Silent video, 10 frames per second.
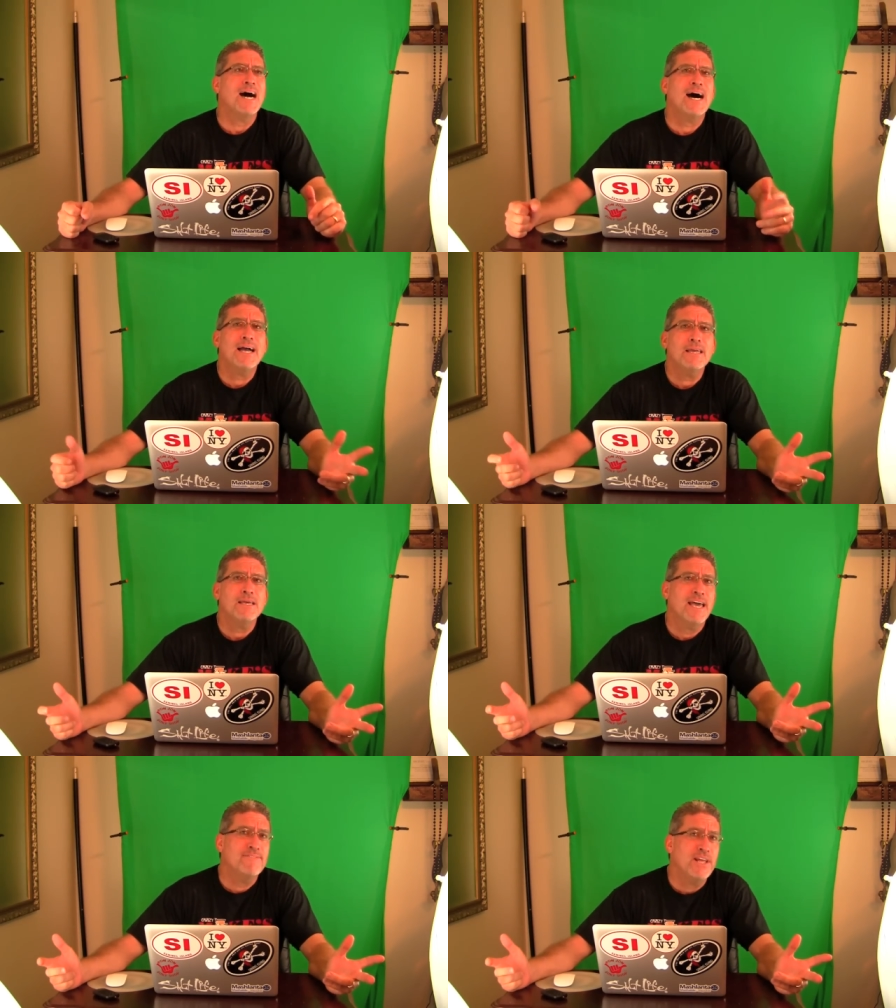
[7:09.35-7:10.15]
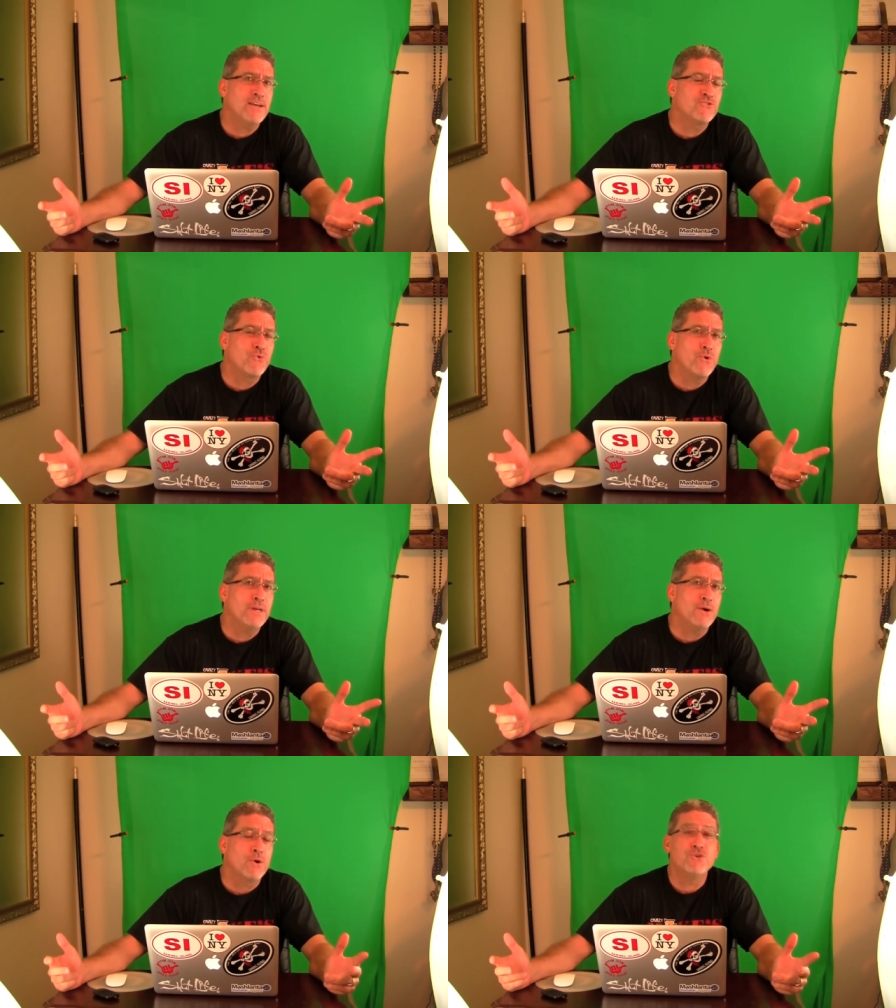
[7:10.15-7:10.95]
I have an
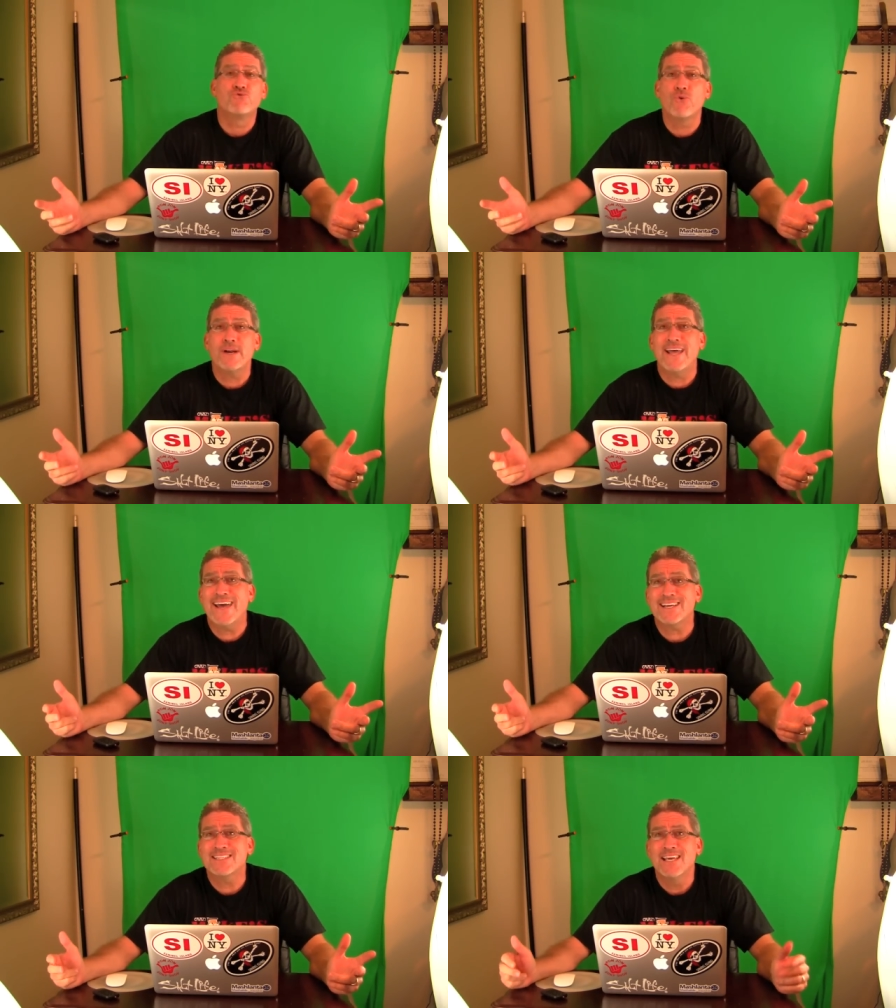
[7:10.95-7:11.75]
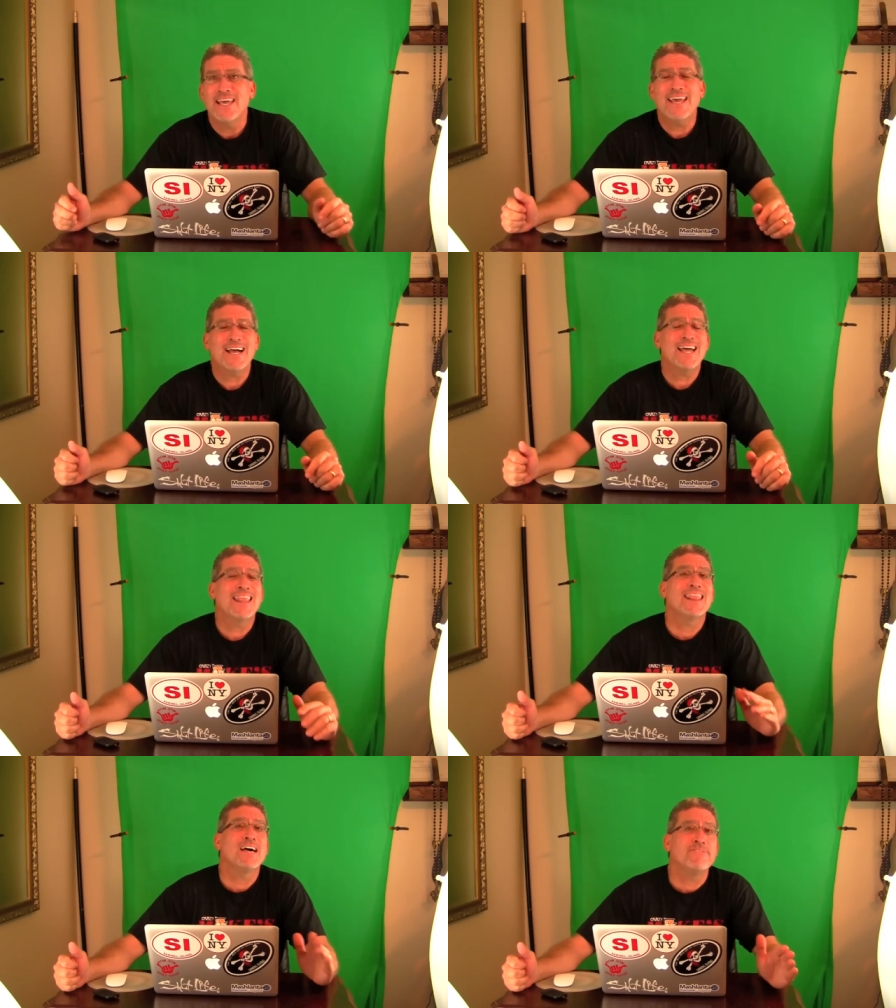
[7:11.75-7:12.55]
Android or a Droid X and
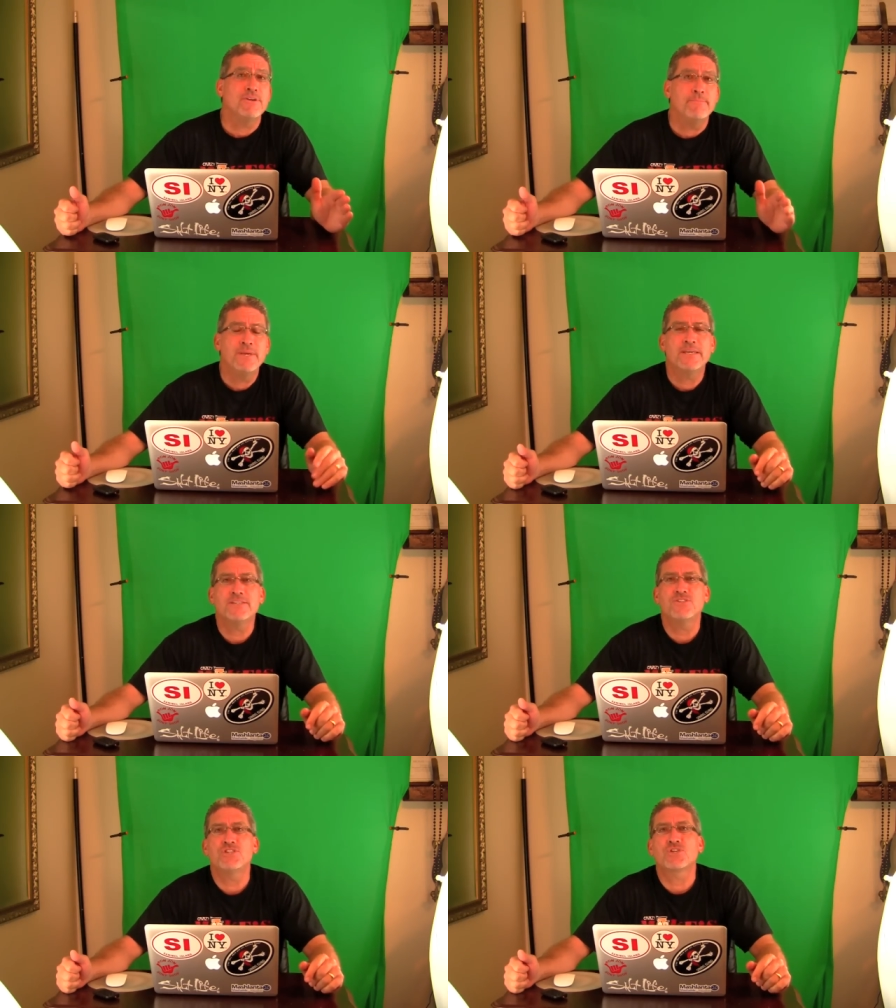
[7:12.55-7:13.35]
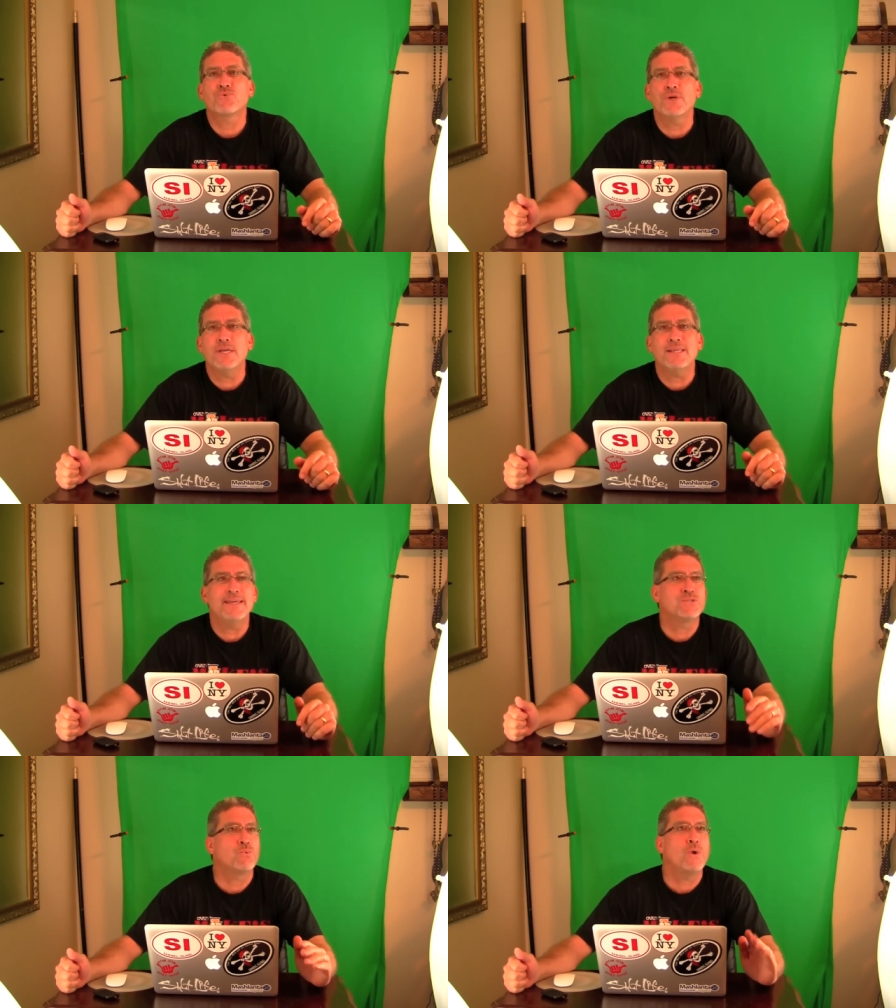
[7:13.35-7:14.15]
I love it because the screen
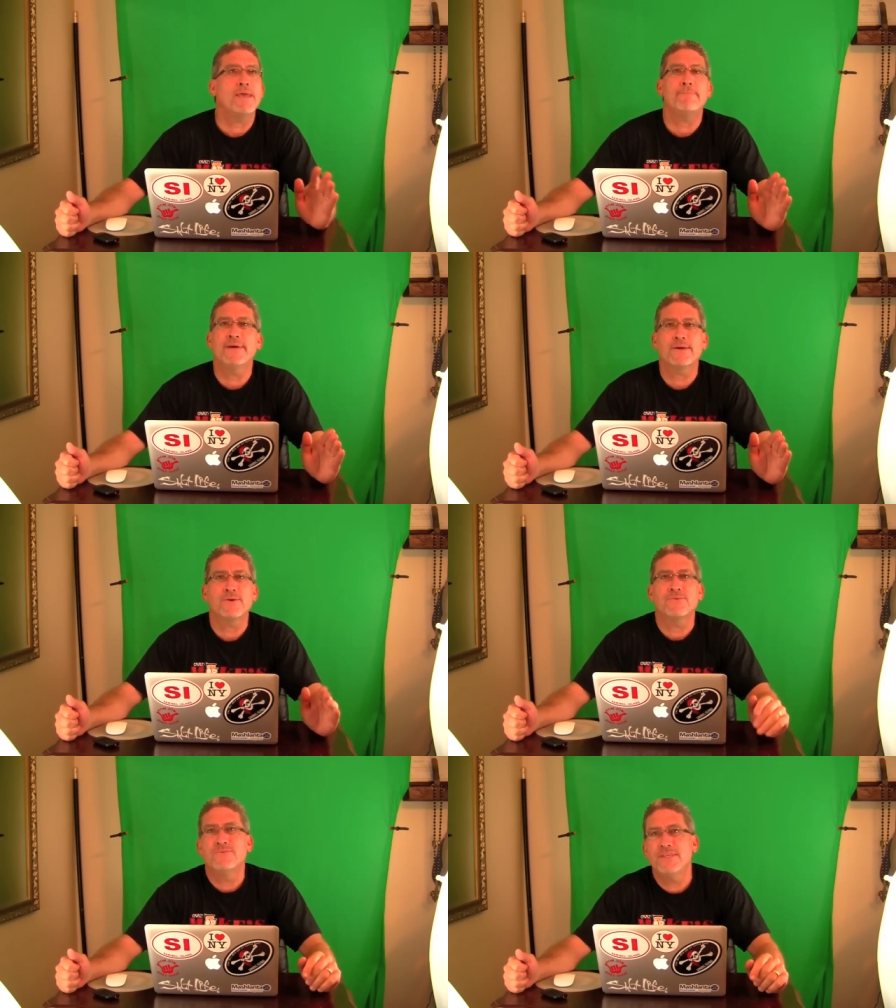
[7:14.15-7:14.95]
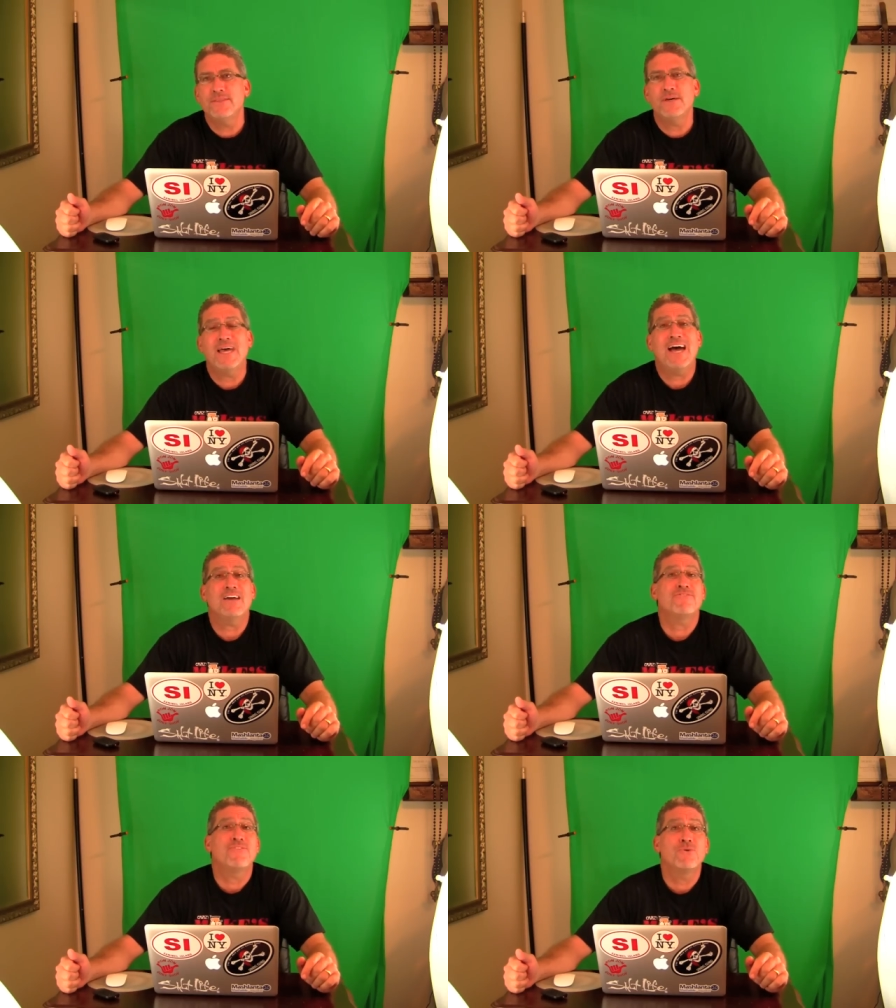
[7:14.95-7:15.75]
is way bigger than the
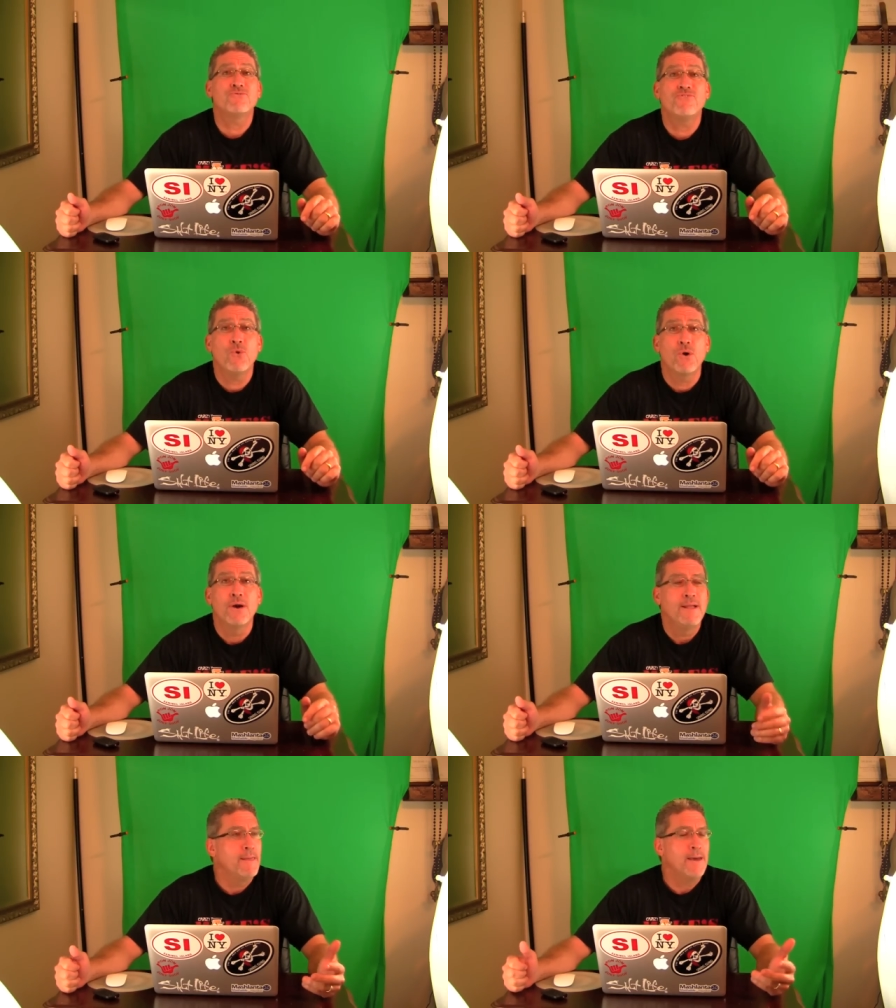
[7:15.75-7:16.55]
iPhone 4.